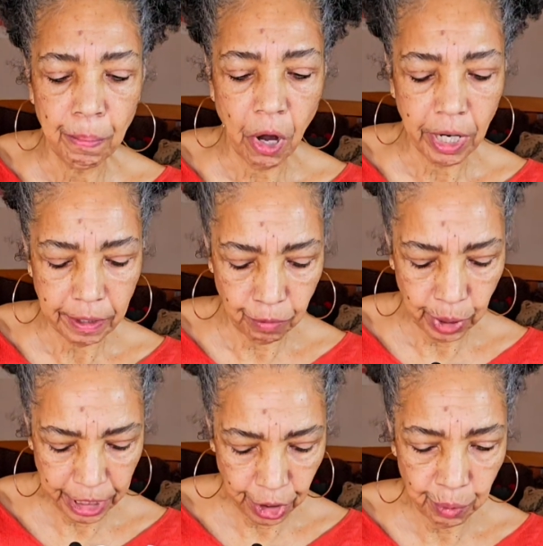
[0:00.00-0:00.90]
Part of
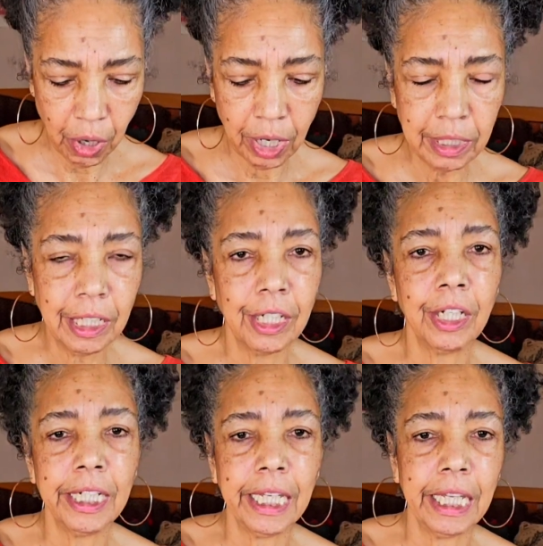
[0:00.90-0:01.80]
what you are
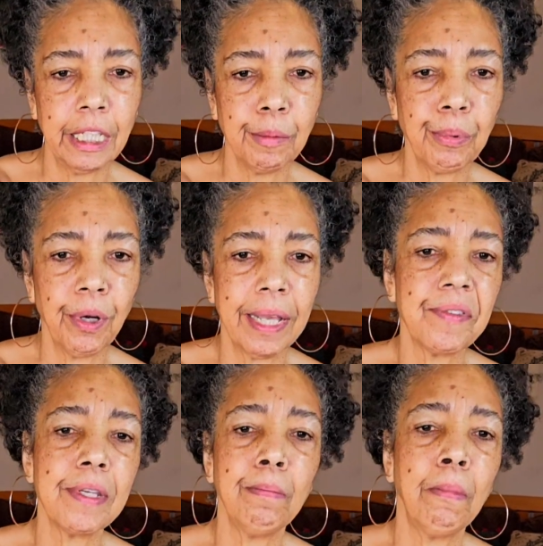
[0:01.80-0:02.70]
learning in the
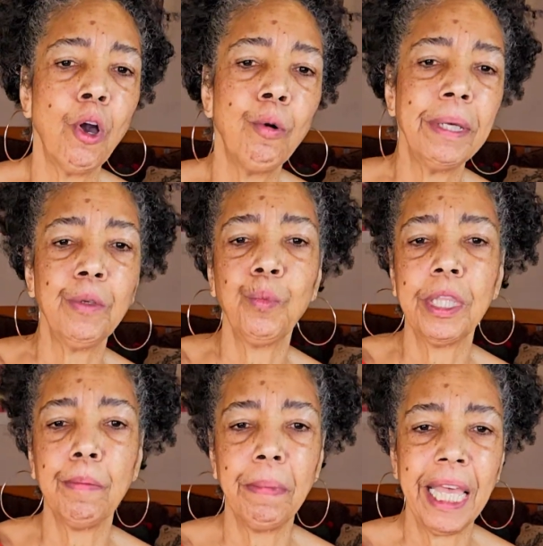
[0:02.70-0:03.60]
present moment
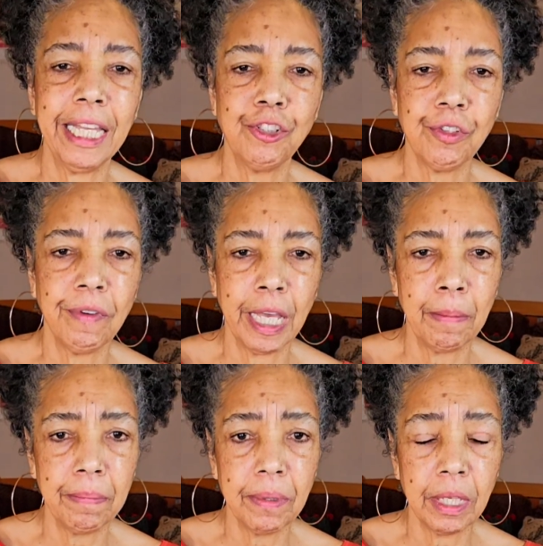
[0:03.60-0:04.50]
with the Page of
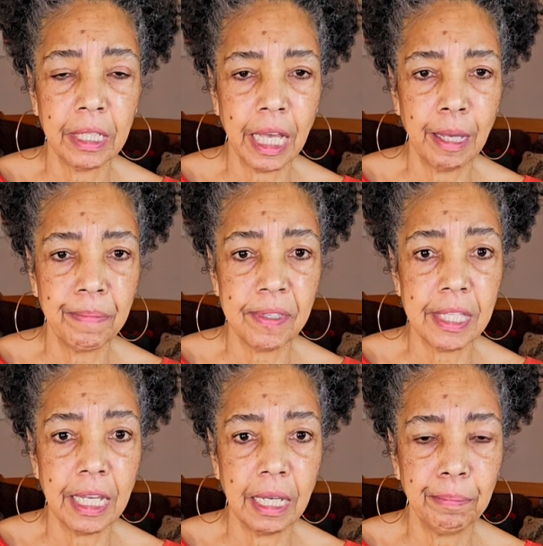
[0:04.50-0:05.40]

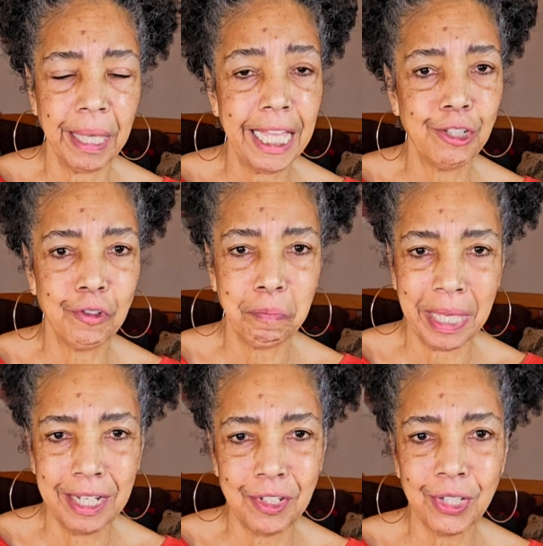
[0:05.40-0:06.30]
Cups, the Page of
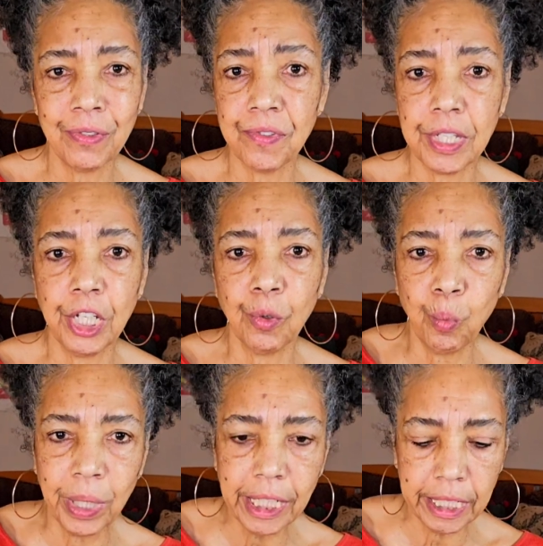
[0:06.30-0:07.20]
Pentacles, that you're
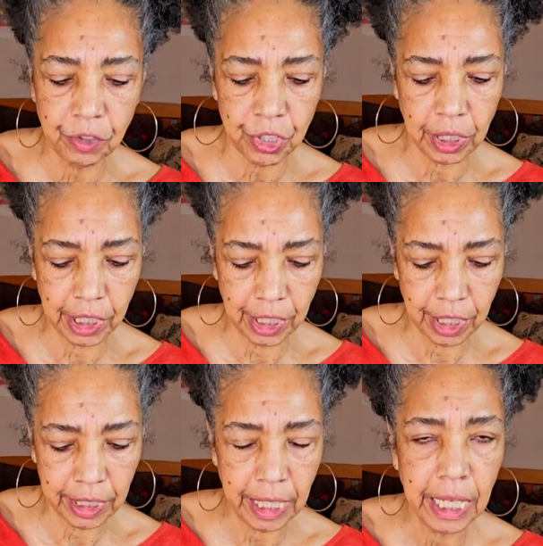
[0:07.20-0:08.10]
willing to
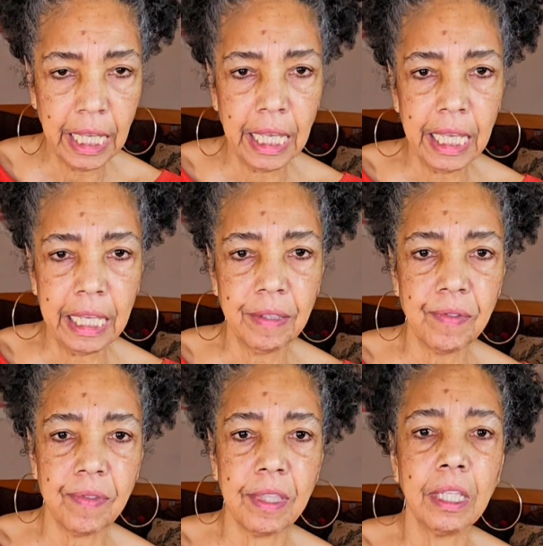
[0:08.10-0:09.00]
learn
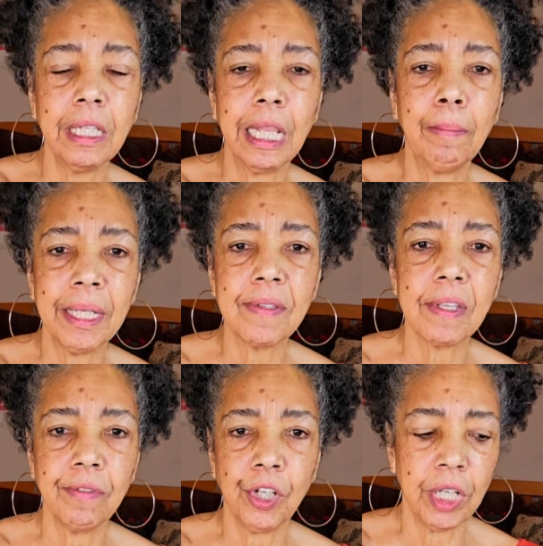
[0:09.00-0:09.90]
is the
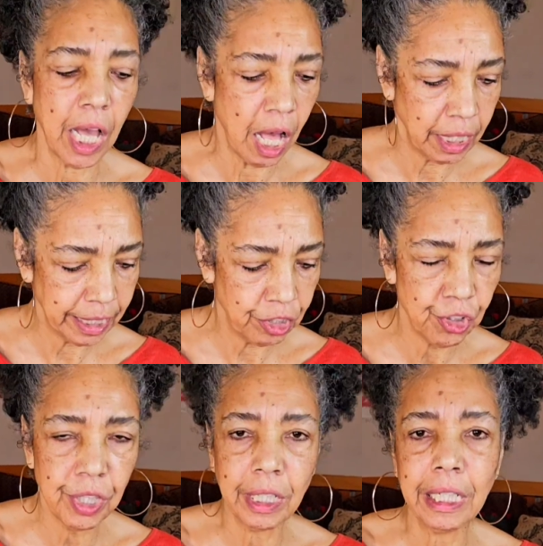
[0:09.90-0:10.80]
limits of your
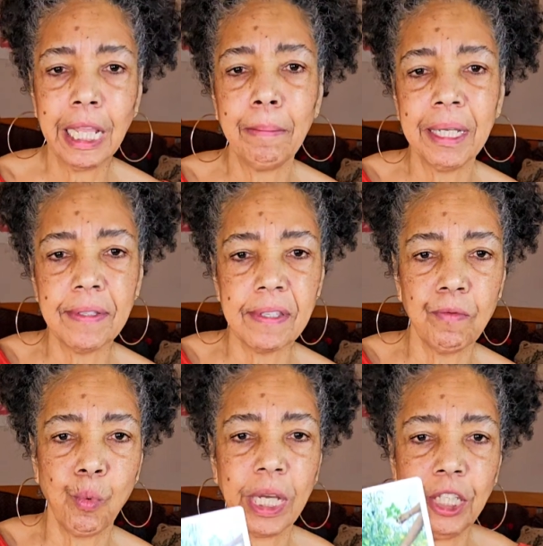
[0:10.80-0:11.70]
knowledge, the limits
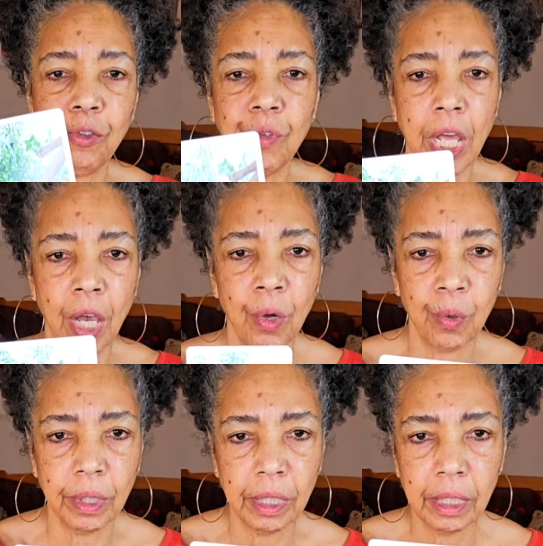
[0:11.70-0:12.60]
of what you
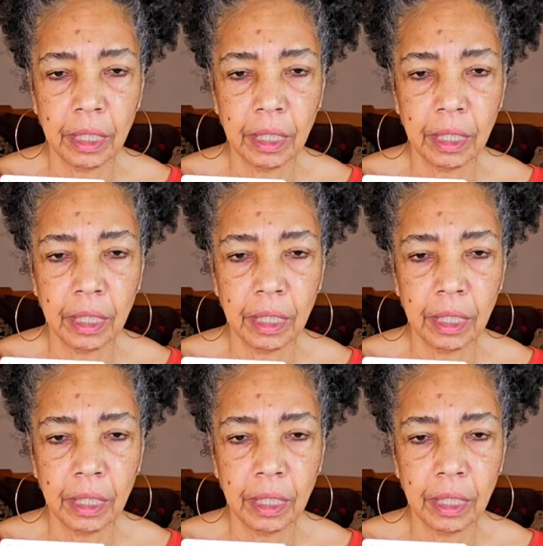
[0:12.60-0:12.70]
know,